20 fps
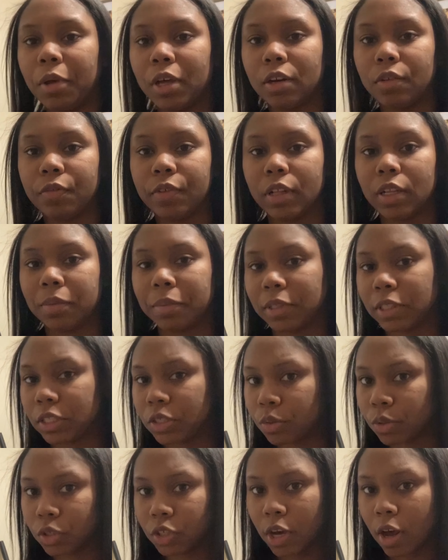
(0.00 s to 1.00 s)
gonna feel about
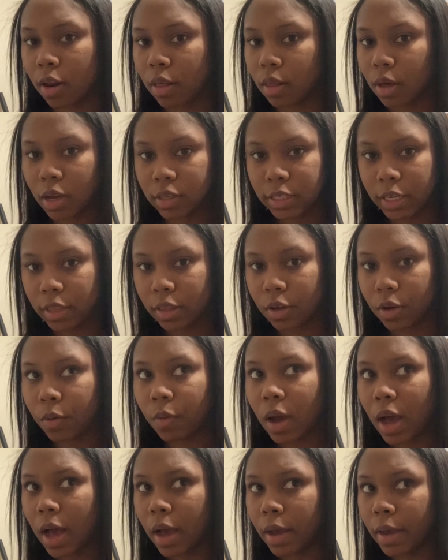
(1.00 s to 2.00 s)
this horchata latte
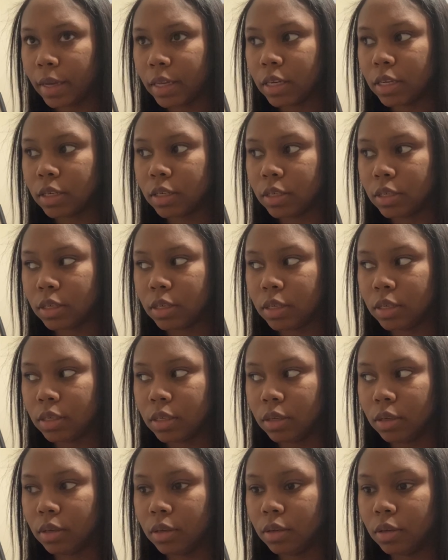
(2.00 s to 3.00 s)
though. I
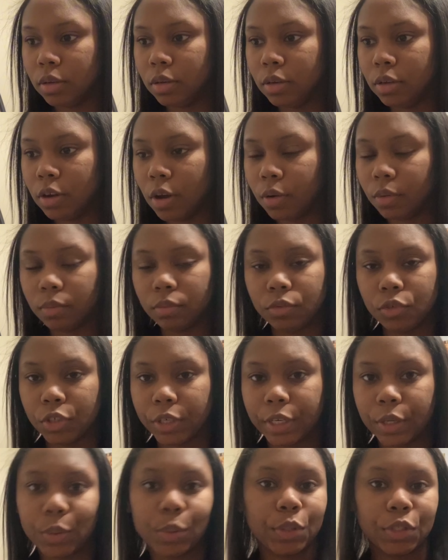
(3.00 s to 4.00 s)
don't
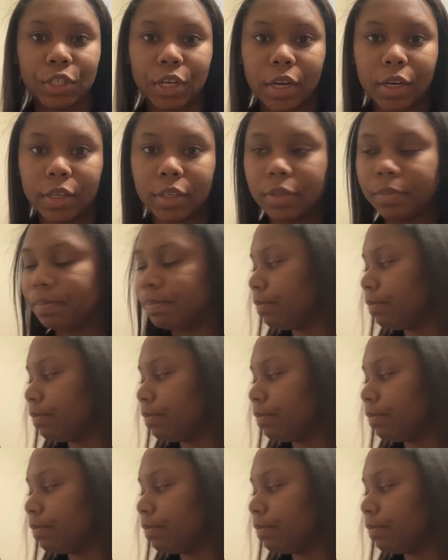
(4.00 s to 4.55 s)
drink horchata.